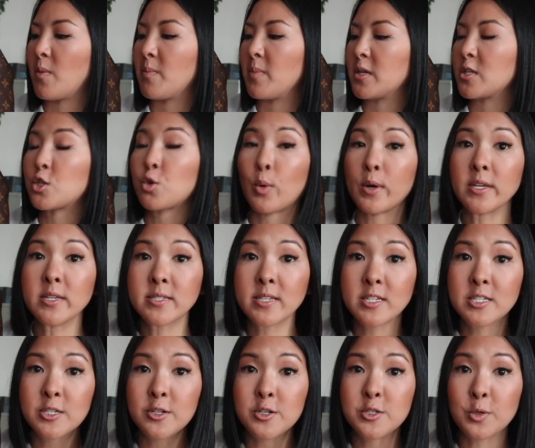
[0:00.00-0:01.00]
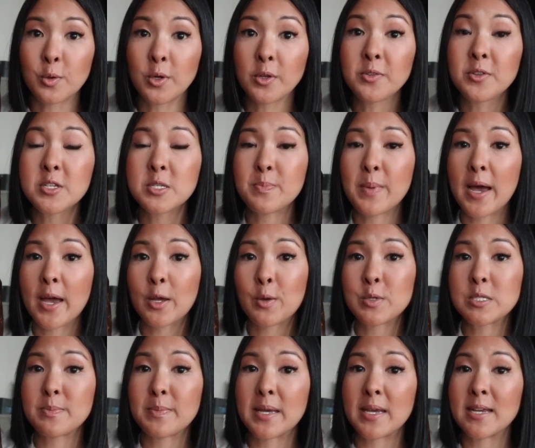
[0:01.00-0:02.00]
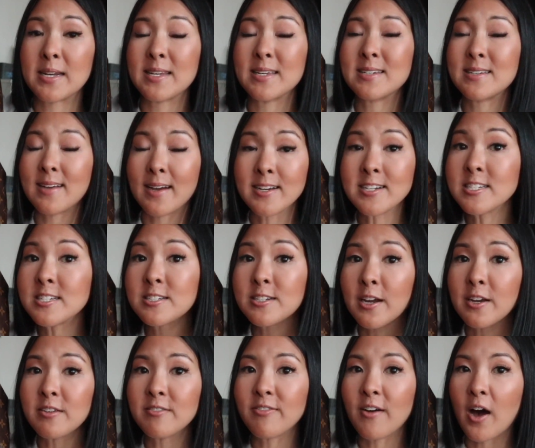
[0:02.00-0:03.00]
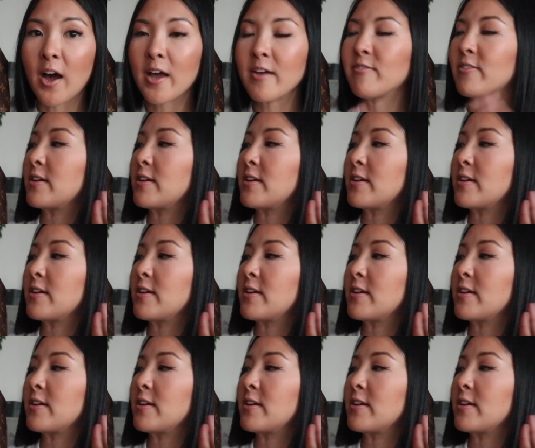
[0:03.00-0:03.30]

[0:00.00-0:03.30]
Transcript: 26 years old, this bag was made in 1995,